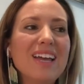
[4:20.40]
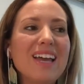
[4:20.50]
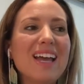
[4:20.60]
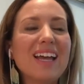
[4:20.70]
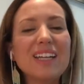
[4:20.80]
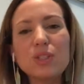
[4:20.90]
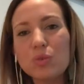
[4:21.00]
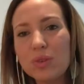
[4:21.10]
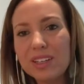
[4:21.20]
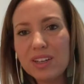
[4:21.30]
and it
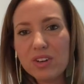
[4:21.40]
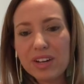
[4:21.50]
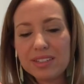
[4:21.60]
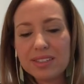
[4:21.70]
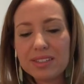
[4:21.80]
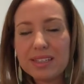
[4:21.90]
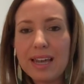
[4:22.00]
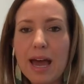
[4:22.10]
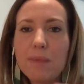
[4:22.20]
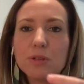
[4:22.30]
really creates this
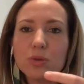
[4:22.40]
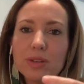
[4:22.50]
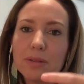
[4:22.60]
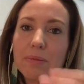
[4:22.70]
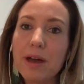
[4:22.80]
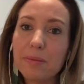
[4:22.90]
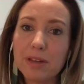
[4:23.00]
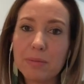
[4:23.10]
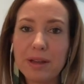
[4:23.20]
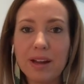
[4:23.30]
gap between the public
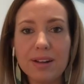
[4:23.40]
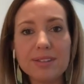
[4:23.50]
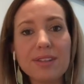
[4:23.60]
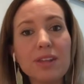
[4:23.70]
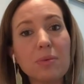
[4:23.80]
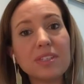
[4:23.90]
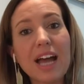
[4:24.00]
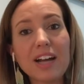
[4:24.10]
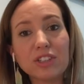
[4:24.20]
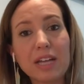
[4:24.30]
appearance and then what's
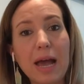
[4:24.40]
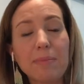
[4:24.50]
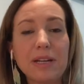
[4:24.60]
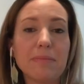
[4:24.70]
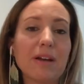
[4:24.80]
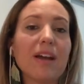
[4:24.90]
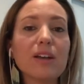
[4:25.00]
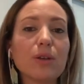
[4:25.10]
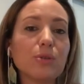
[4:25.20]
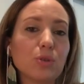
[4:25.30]
actually happening behind
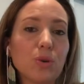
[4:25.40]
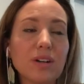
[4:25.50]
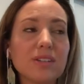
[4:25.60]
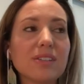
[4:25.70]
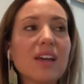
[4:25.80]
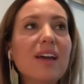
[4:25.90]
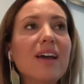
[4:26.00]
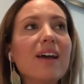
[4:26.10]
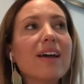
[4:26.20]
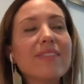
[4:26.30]
closed doors.
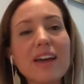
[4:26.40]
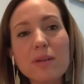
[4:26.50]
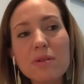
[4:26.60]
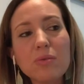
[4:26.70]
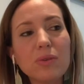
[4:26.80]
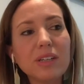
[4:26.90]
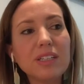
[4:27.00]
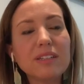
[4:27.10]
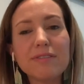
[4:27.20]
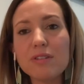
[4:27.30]
And that can be really
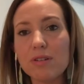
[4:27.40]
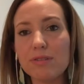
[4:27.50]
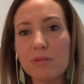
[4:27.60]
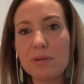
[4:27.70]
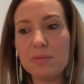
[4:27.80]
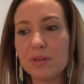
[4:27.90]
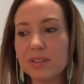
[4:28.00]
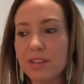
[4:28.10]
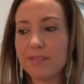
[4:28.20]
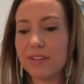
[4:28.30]
difficult for people
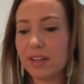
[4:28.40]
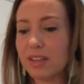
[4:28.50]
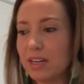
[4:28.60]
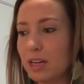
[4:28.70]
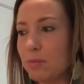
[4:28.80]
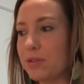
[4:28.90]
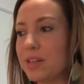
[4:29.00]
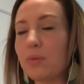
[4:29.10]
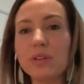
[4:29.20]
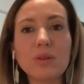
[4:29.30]
because they feel like they need to
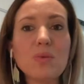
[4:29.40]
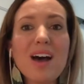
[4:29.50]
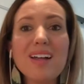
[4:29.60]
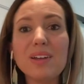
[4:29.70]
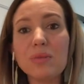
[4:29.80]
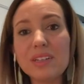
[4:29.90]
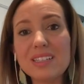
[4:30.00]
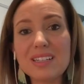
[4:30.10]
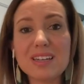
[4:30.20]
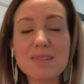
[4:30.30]
present really well, and really
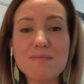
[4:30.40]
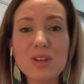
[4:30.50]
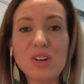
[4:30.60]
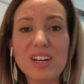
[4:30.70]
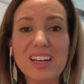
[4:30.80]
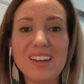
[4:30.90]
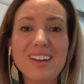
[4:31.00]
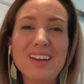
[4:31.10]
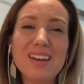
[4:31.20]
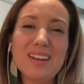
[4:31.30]
to the community,
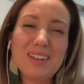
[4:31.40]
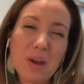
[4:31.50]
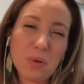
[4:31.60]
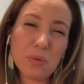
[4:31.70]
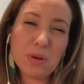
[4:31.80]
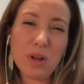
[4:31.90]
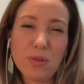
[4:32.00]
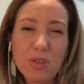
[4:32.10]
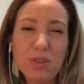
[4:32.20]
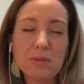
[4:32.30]
no one would know
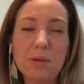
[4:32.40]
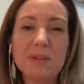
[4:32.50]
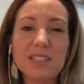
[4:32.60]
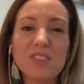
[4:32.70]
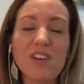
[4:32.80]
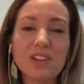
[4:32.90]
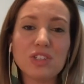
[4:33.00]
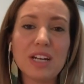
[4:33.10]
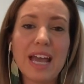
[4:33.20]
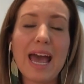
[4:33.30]
that there's maybe
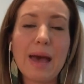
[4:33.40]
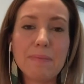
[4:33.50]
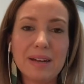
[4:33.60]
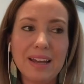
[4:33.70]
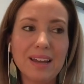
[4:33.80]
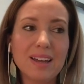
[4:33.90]
dysfunctioning happening.